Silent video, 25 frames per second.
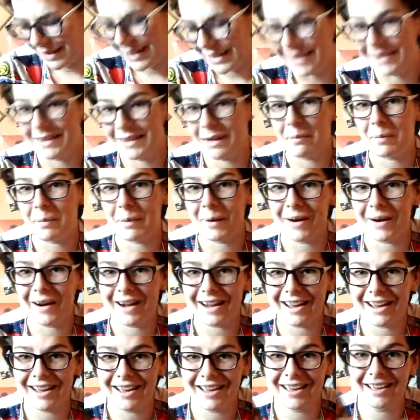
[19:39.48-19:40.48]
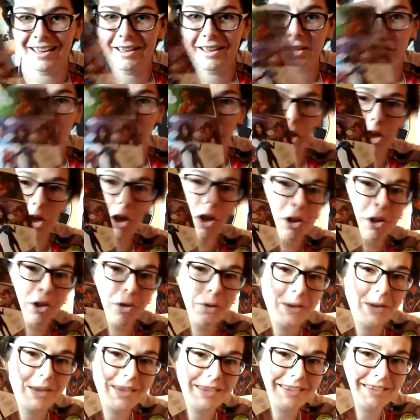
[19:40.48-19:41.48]
Linda Park, who
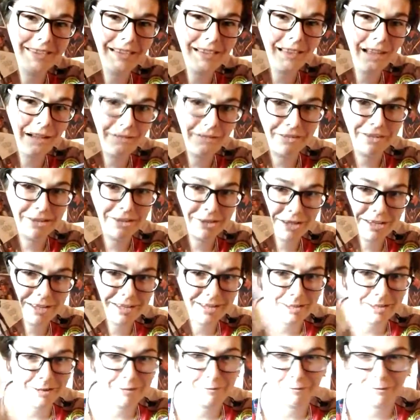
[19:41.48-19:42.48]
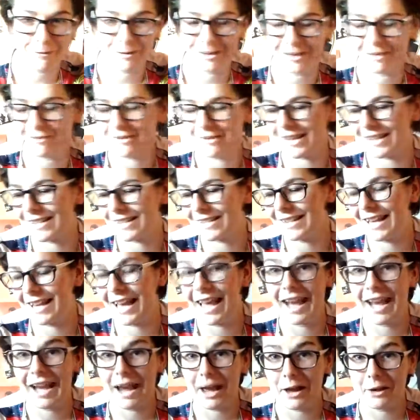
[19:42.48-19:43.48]
is the love interest of Wally West,
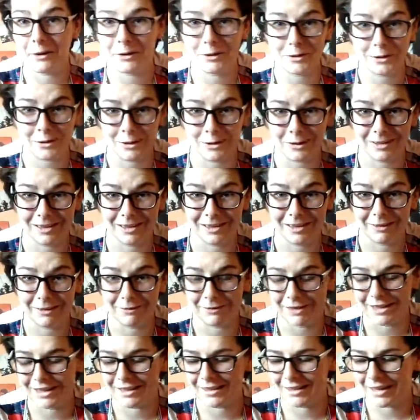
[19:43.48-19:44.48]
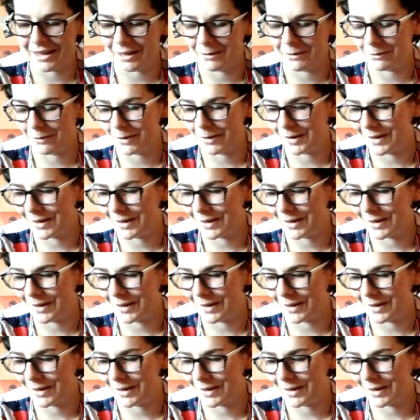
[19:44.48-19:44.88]
and I also really love Linda and